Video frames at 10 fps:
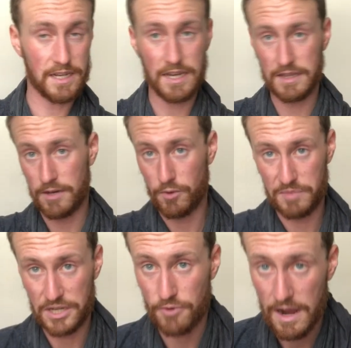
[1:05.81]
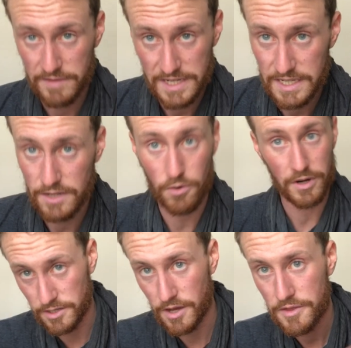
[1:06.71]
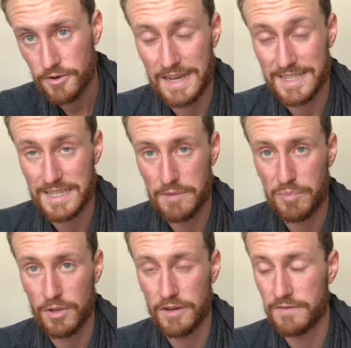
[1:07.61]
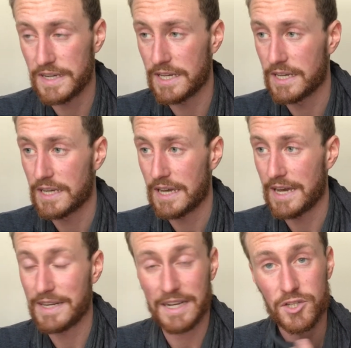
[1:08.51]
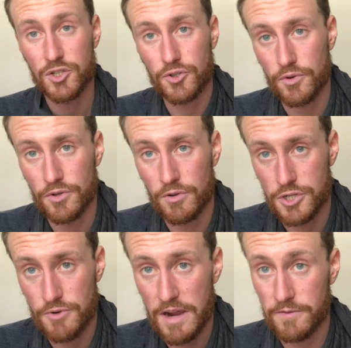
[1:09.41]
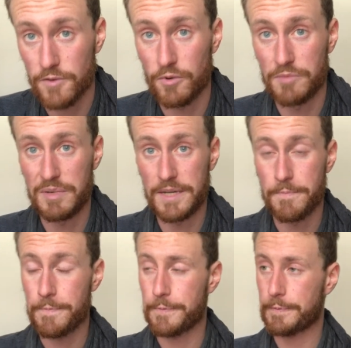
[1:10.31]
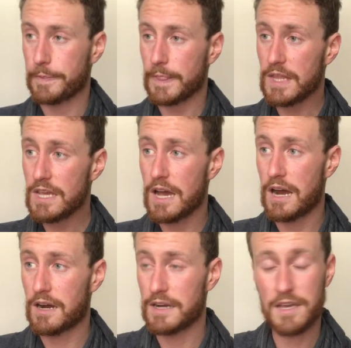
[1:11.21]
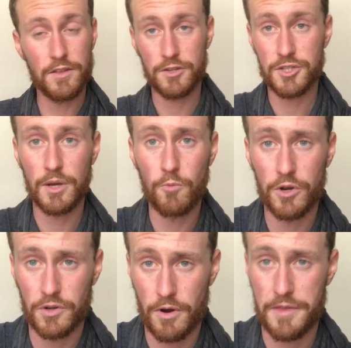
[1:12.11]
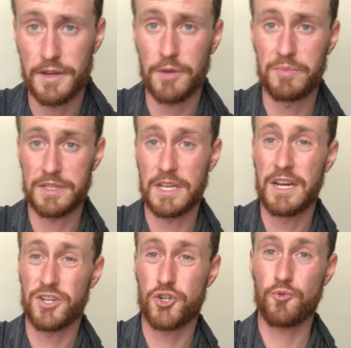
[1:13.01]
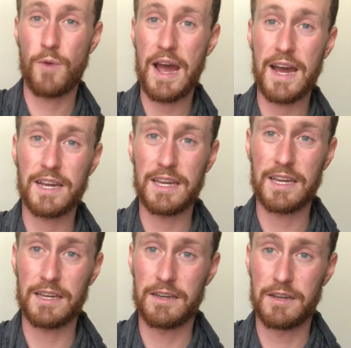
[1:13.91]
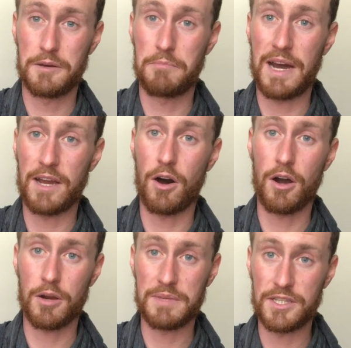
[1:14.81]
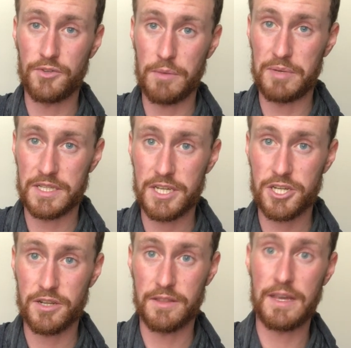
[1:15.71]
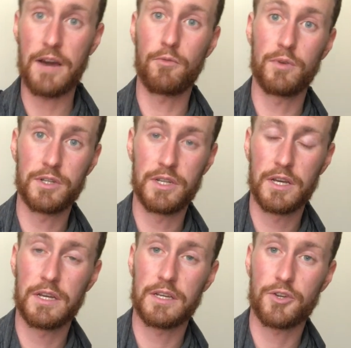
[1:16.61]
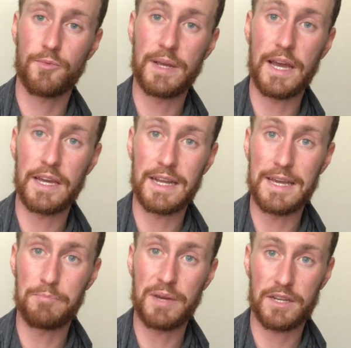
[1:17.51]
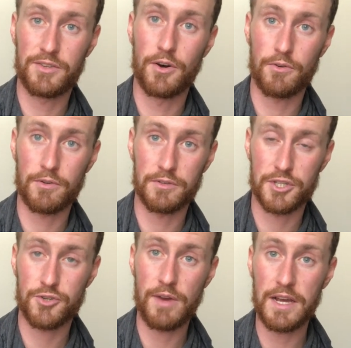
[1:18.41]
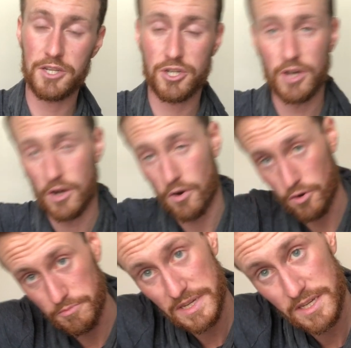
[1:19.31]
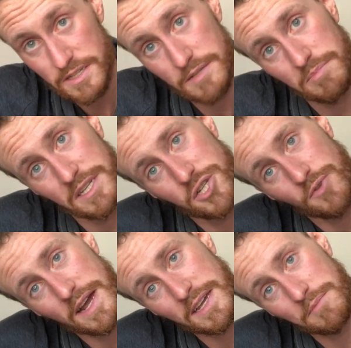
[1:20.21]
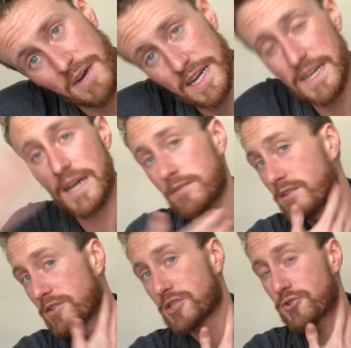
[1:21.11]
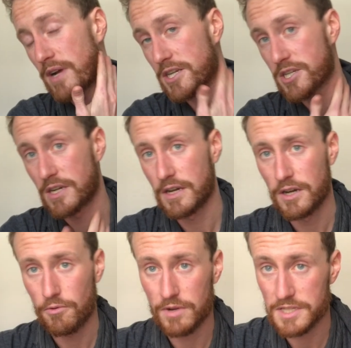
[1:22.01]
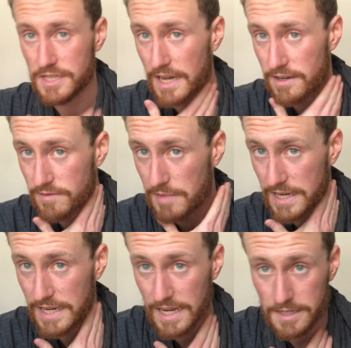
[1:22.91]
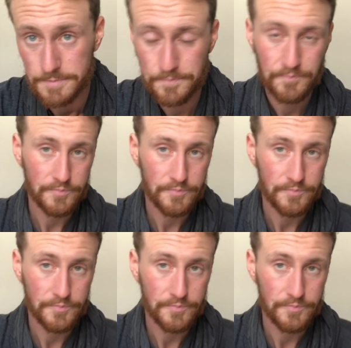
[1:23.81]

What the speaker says: Again, that would be gravity. Or another example of an external driver would be either someone or a therapist dragging my arm into a position that would create a pectoral stretch, or me simply dragging my neck to stretch one side of my neck.